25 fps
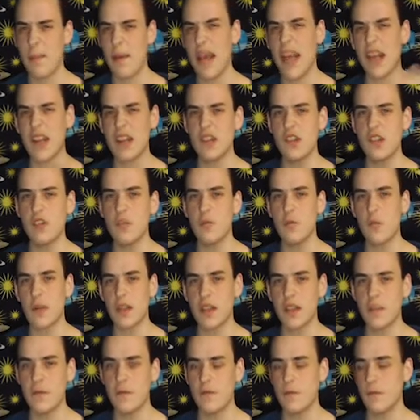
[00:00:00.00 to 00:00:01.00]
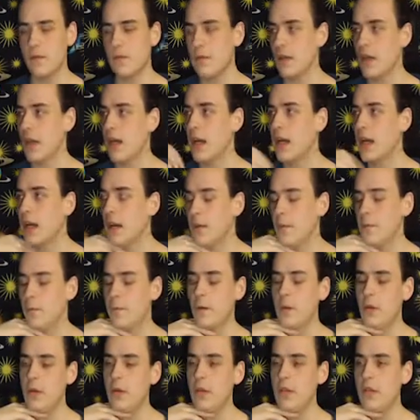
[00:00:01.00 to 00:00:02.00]
back to with the
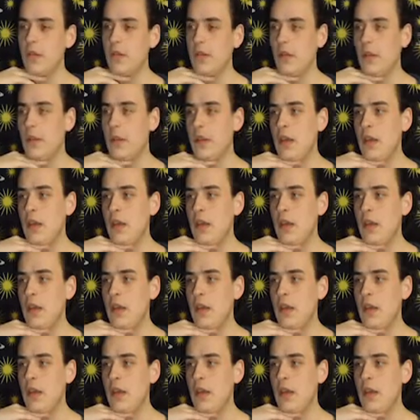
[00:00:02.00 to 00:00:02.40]
photos.